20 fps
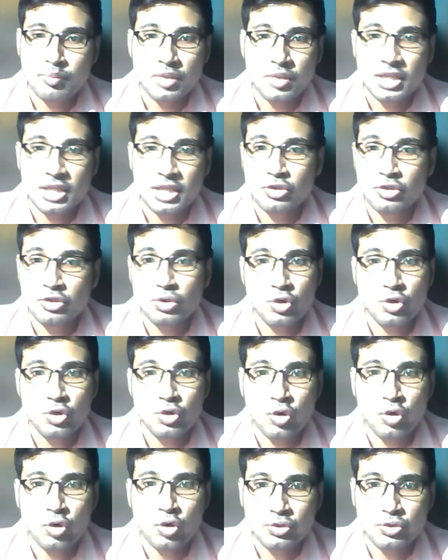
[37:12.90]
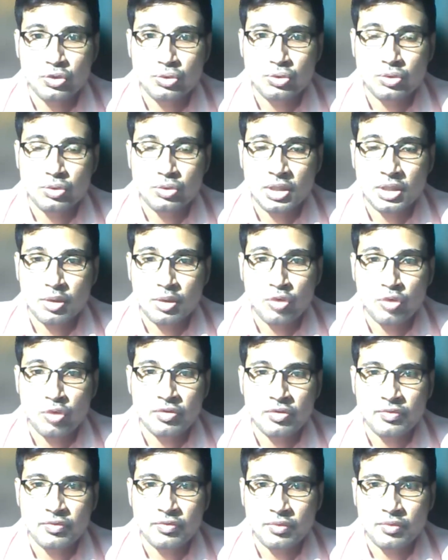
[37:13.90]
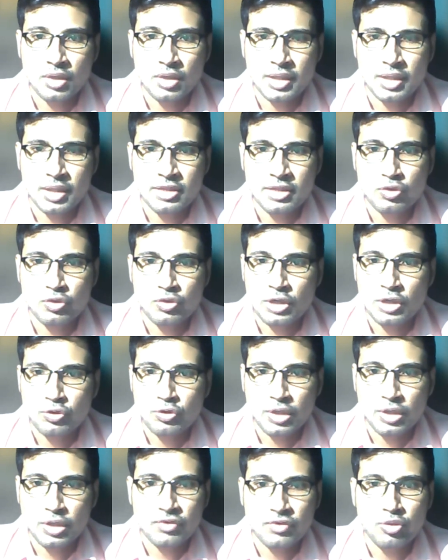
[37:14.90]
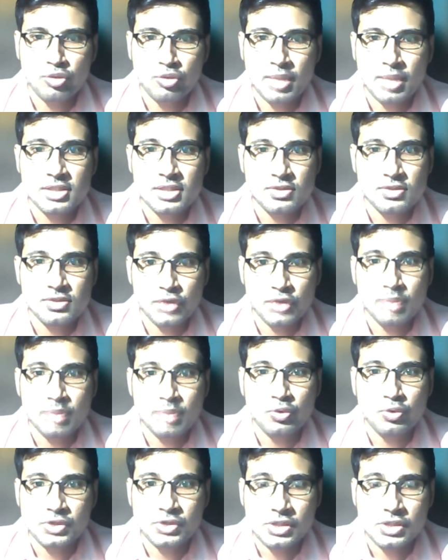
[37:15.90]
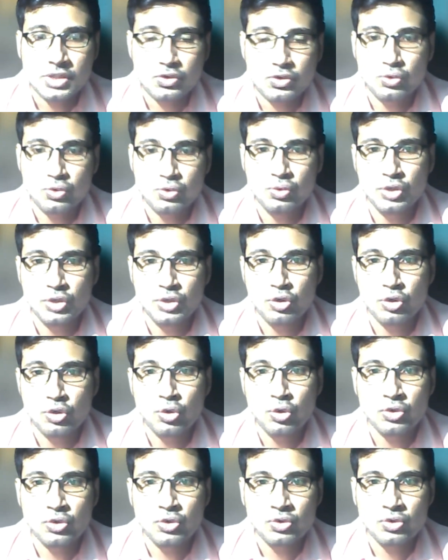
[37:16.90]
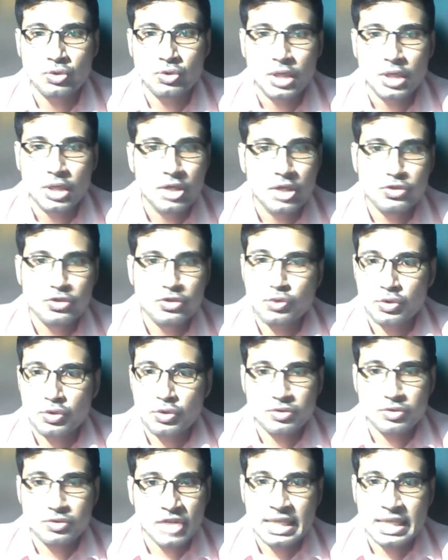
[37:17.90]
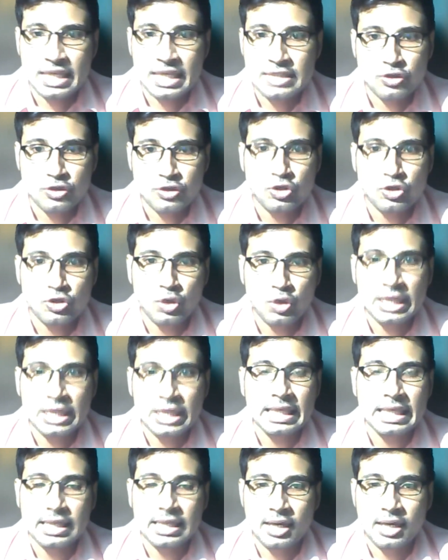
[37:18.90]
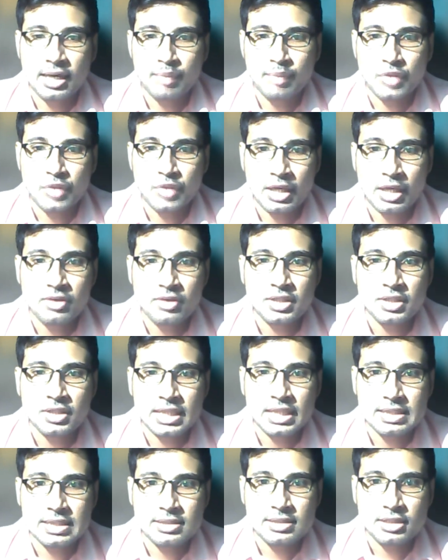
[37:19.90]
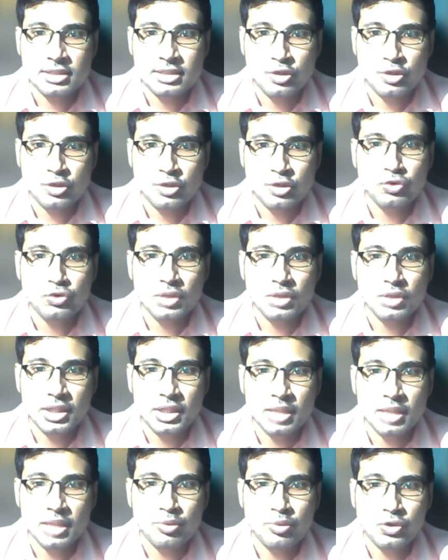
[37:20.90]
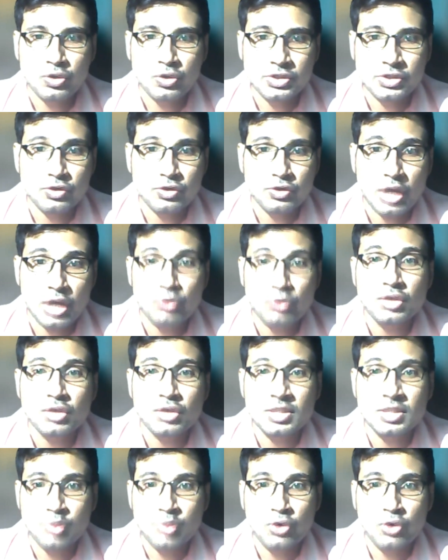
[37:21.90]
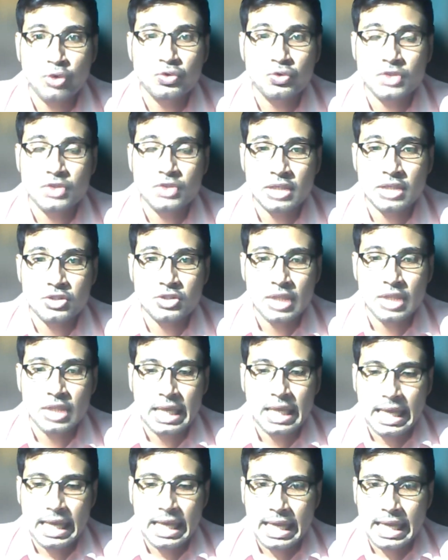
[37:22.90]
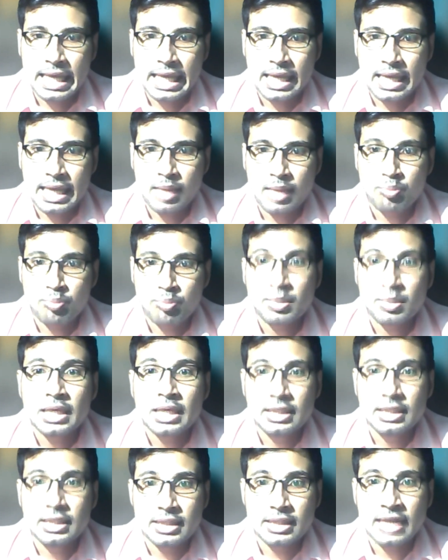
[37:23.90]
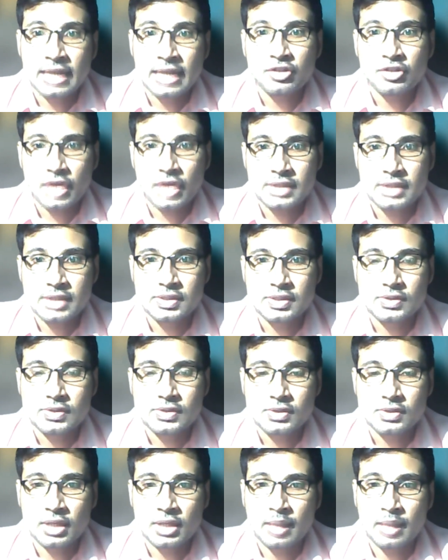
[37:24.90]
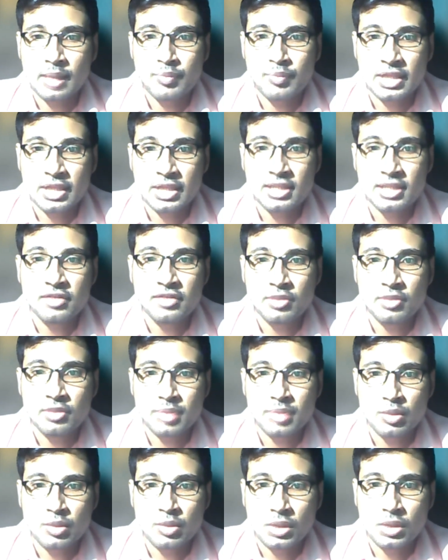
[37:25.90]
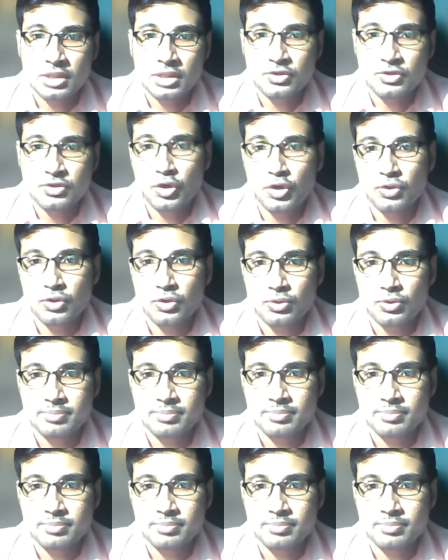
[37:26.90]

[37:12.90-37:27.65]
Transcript: it took I think 12 to 24 months for that process to go through. So China is not the only country that's going through a learning process on how to respond to such a big debt crisis that the developing world is going through.